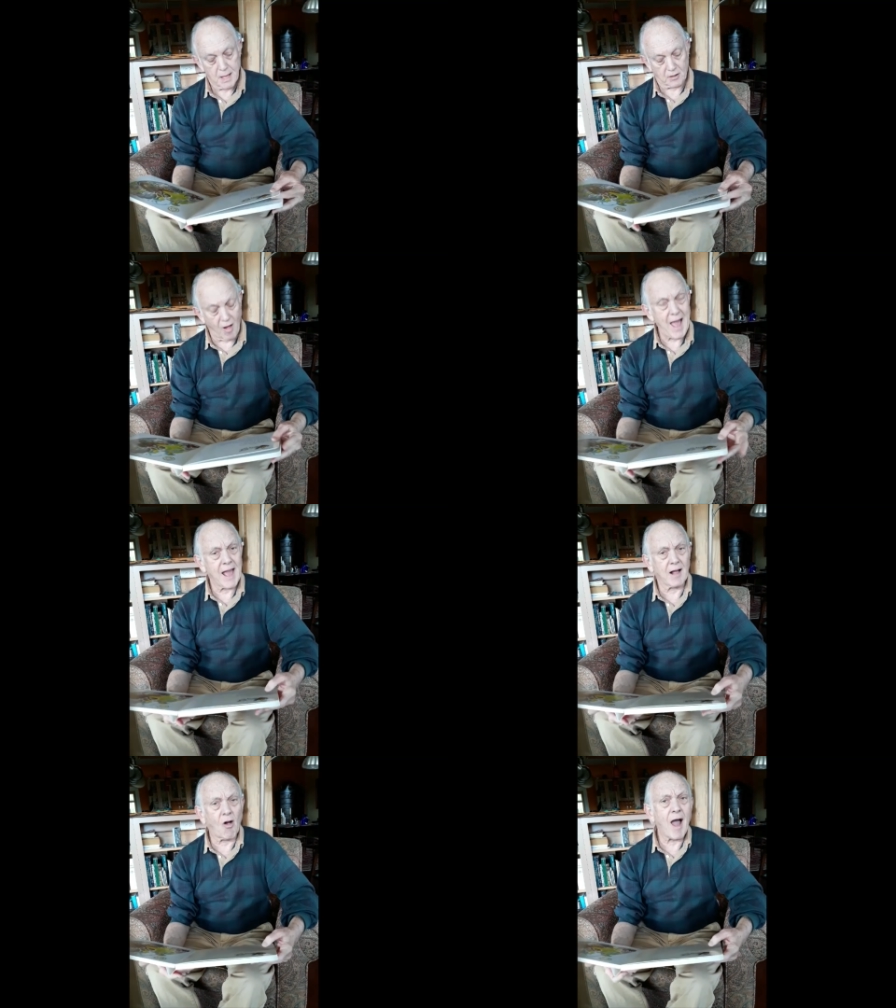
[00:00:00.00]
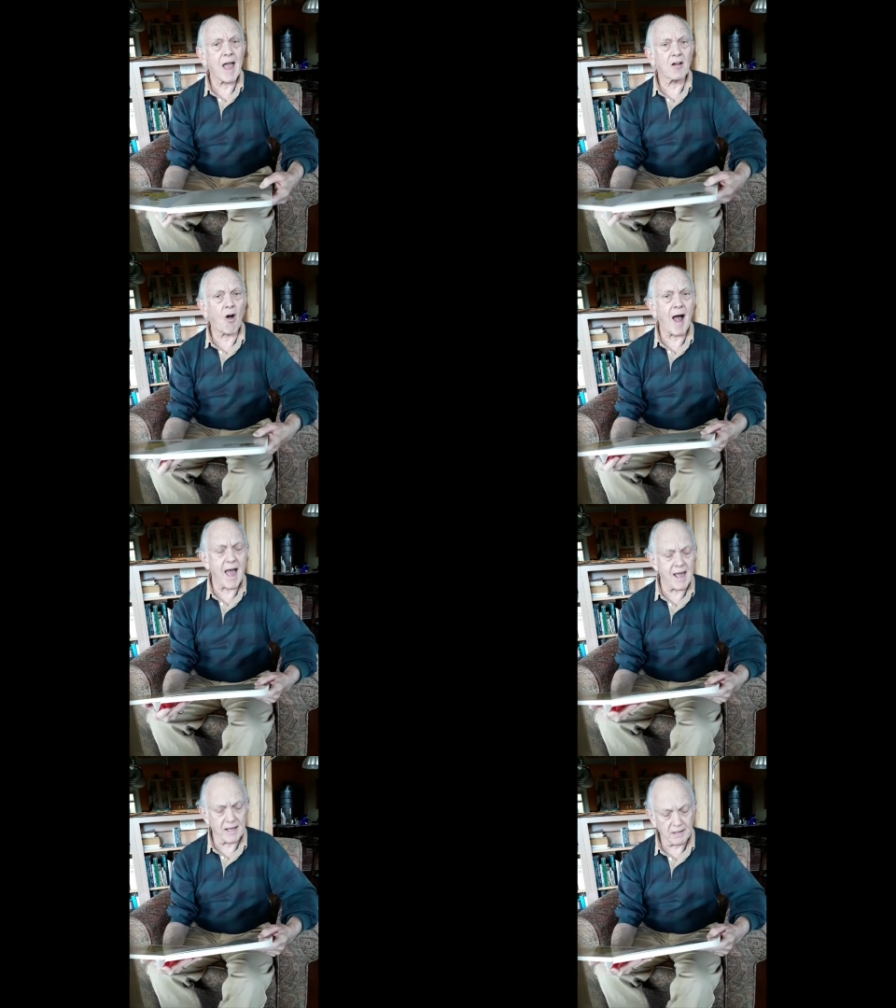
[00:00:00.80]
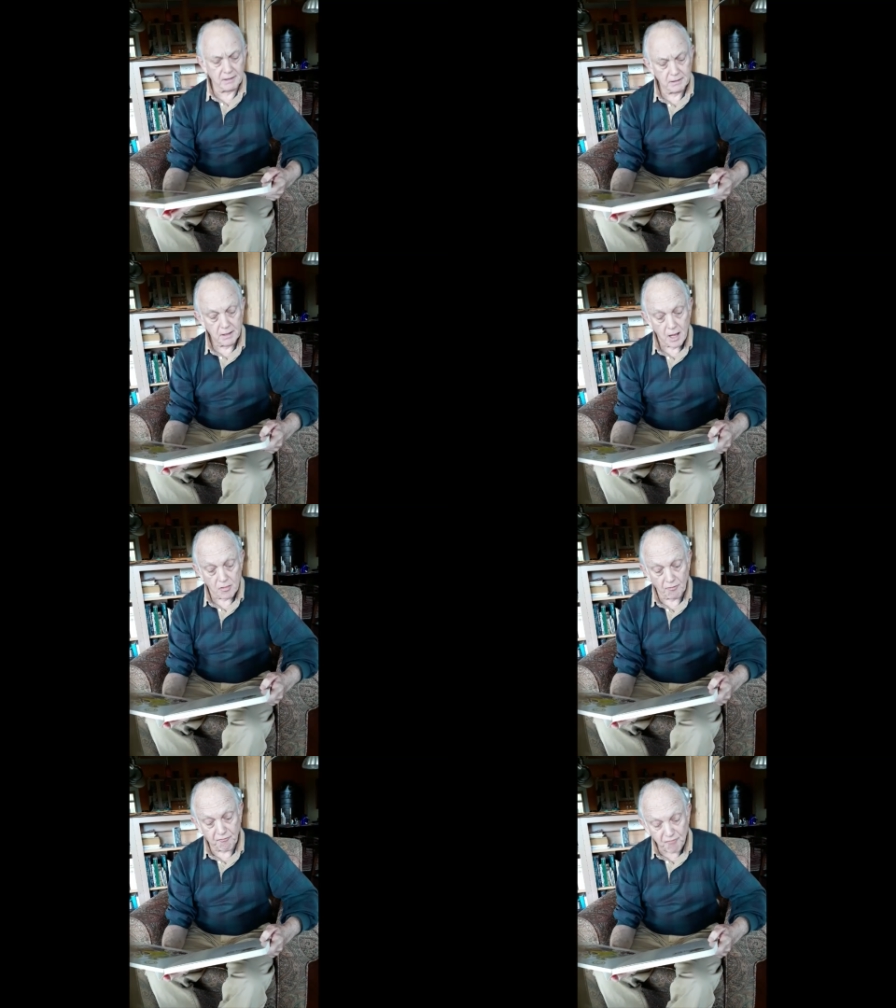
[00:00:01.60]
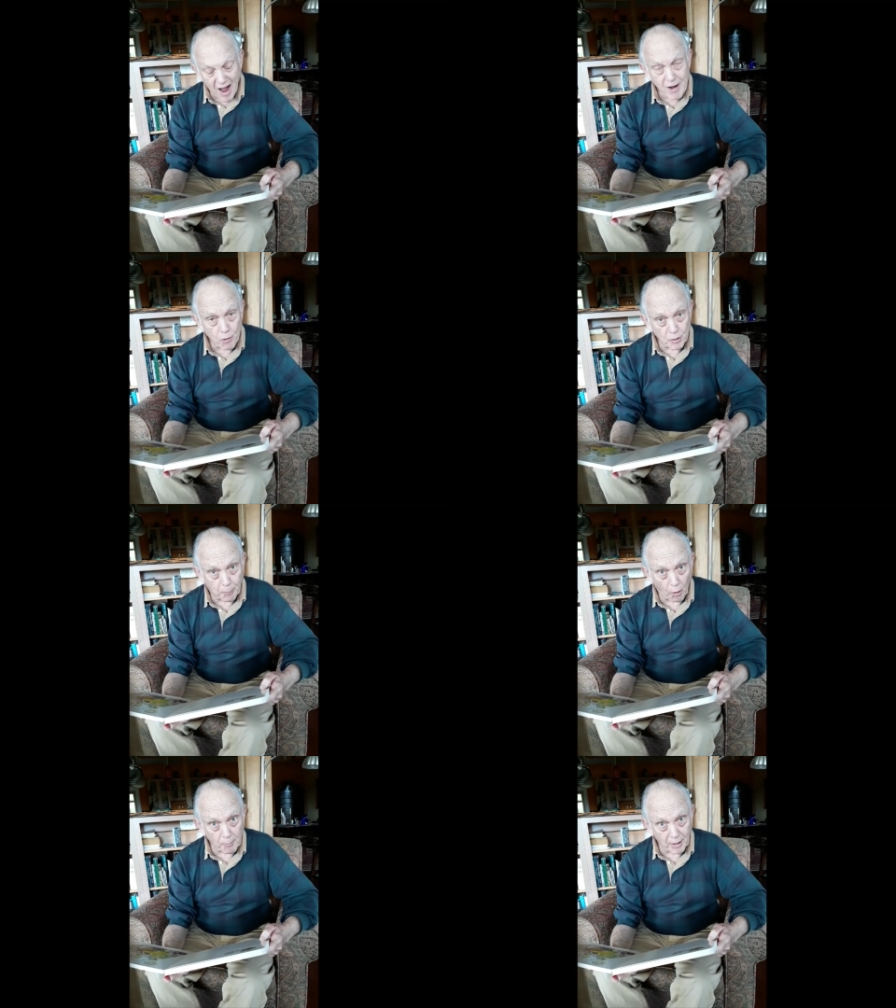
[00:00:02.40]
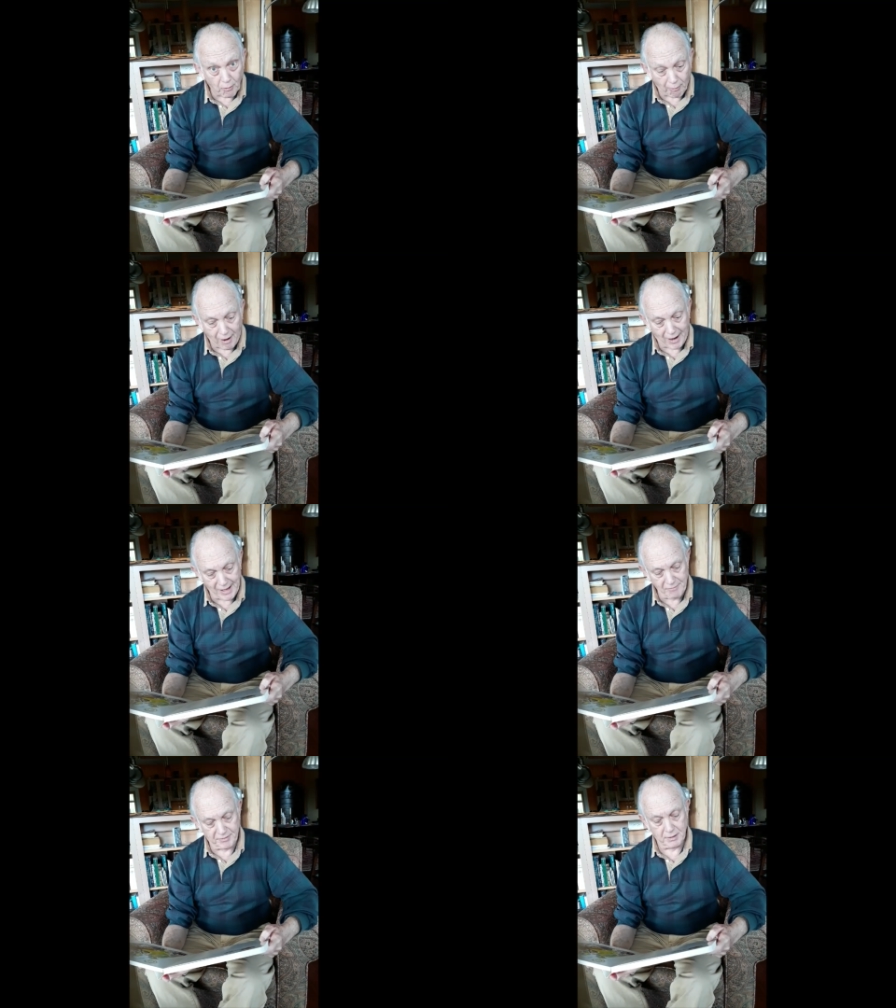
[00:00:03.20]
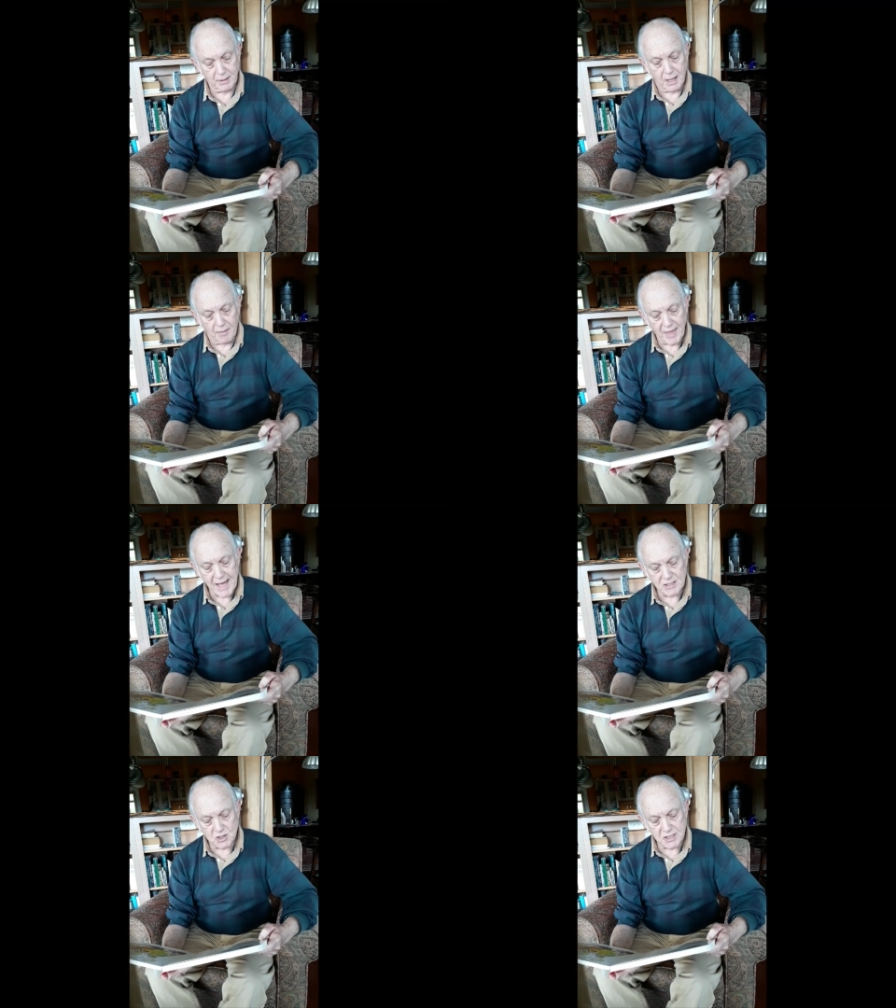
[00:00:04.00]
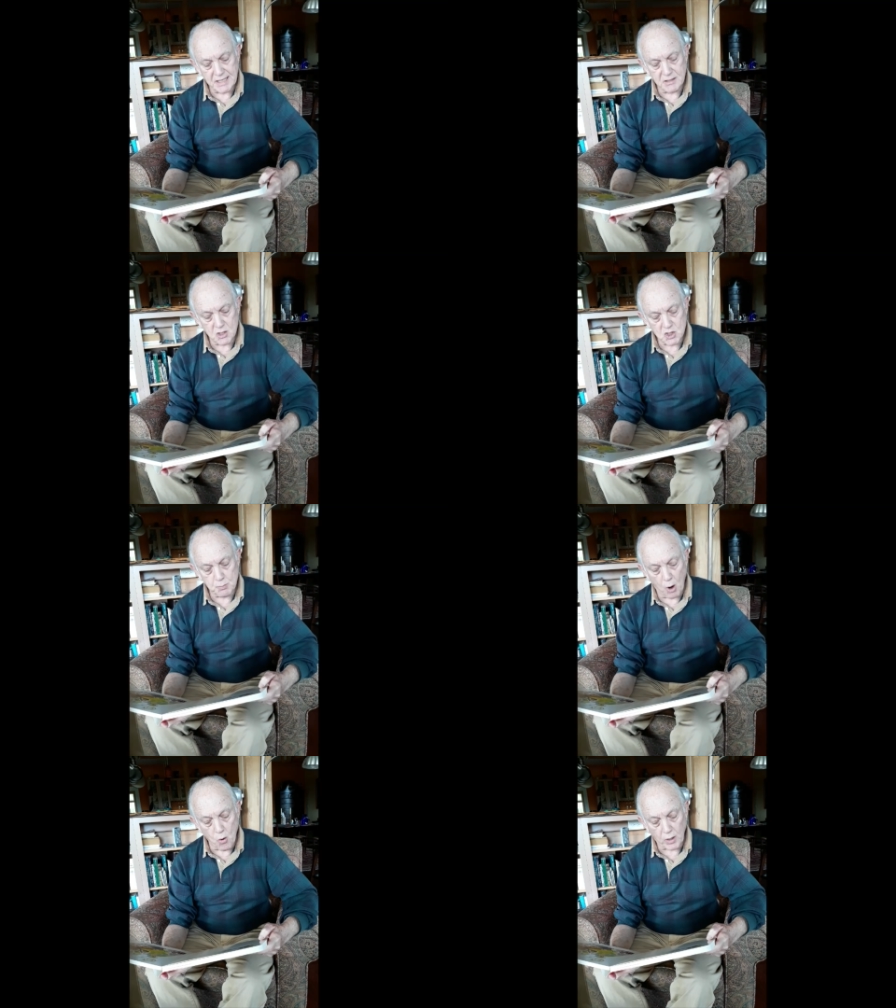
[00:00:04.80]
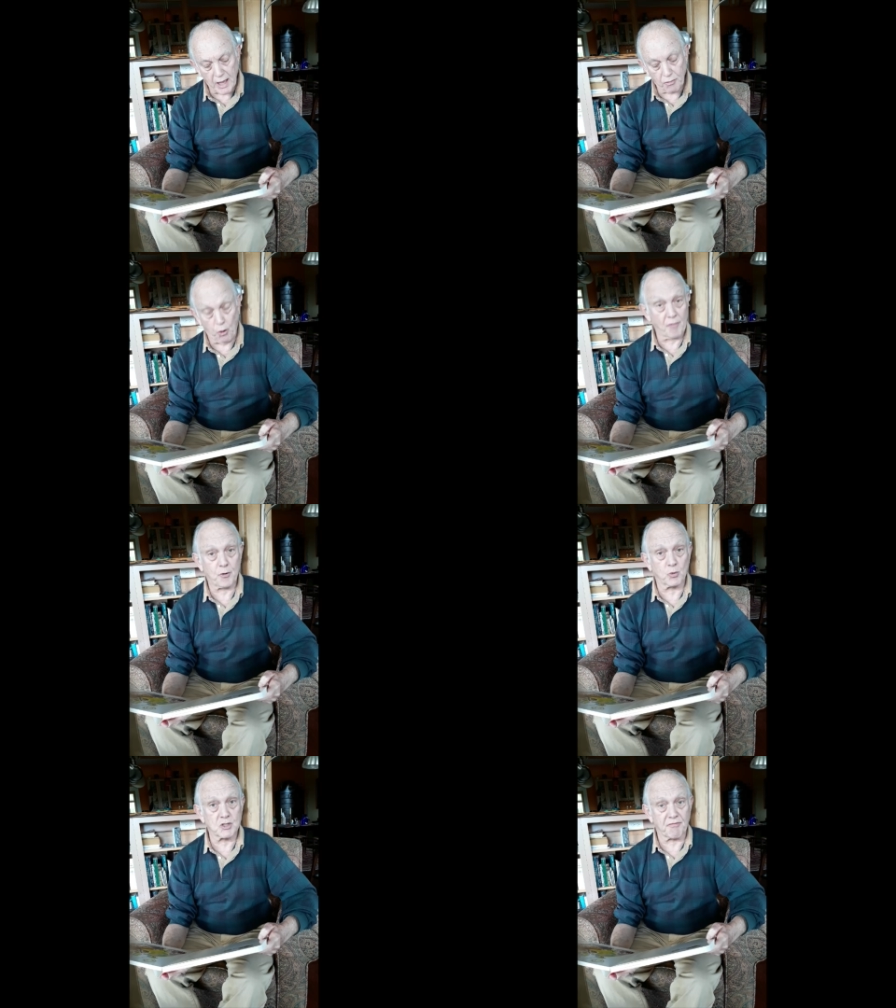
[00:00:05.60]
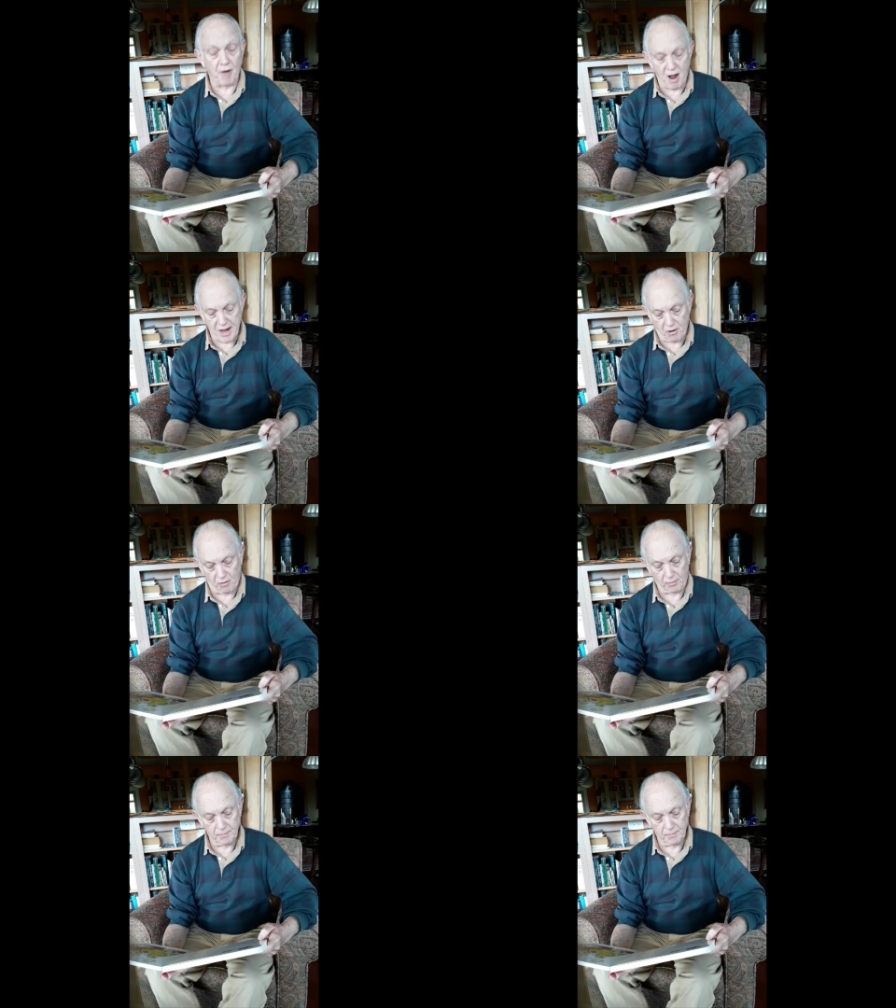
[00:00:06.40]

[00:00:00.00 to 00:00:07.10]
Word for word: Clang, clang, clang! The fire department arrived. They had seen the smoke and thought there was a fire.